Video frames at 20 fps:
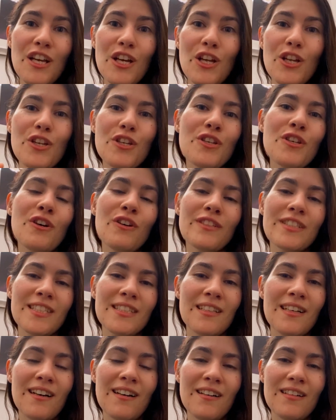Noddy
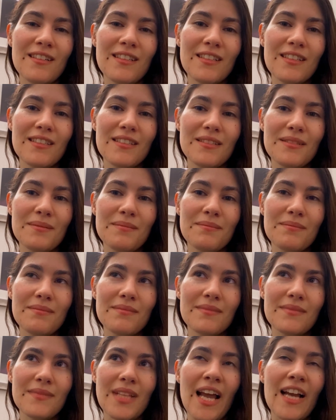Dark.
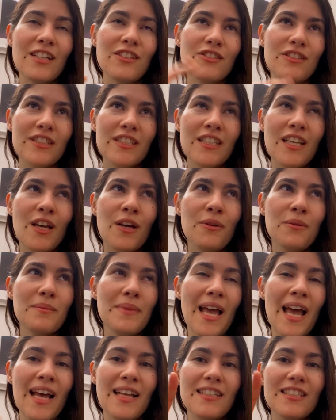Actually now
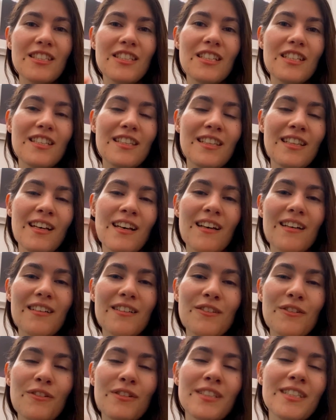at
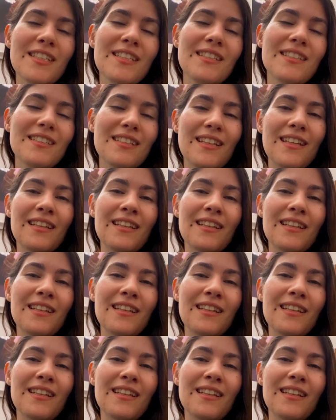Dark Noddy.